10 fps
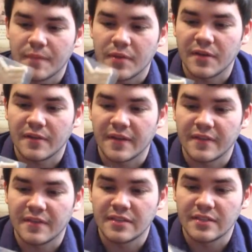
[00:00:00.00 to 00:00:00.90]
You can
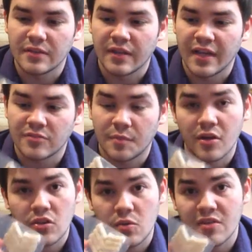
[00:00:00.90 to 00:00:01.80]
light these and they'll last for
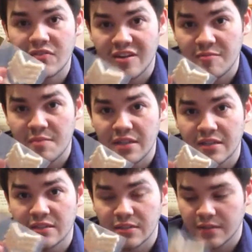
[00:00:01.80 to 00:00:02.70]
about 3 to 5
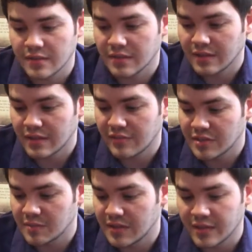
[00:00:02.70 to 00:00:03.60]
minutes. Give you
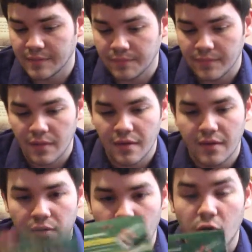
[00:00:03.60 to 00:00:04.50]
some time.
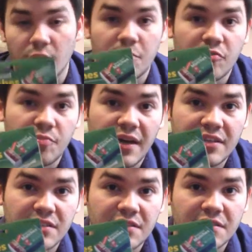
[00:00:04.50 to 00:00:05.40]
Waterproof
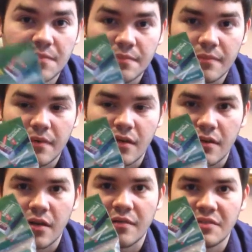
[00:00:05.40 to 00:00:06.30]
matches,
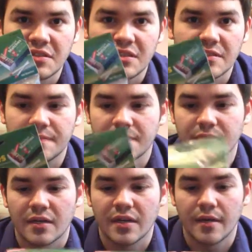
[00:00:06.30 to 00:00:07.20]
obviously.
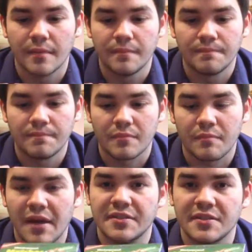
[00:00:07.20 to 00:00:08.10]

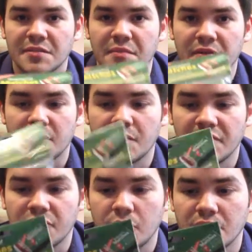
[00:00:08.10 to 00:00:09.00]
Matches, but they're
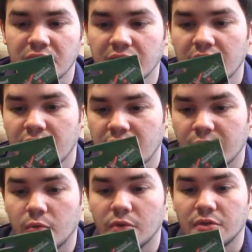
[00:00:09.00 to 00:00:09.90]
reinforced.
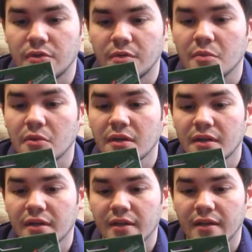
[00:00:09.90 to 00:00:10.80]
They're more durable,
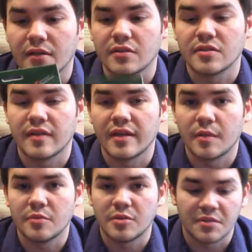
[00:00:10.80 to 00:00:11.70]
and also they
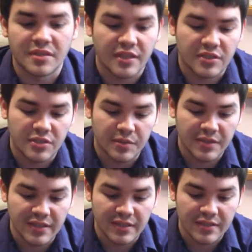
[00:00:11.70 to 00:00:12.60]
help to protect you
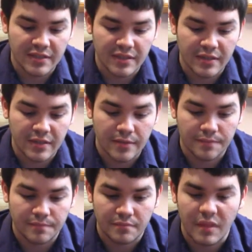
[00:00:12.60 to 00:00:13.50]
against
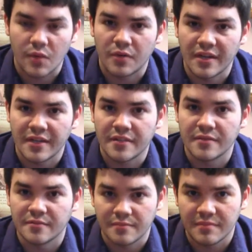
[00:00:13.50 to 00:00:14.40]

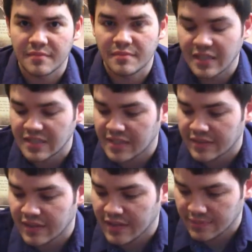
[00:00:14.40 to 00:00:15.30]
rain, things
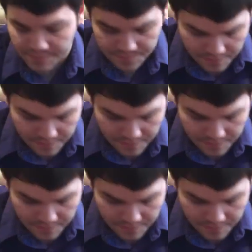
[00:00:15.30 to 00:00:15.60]
like that.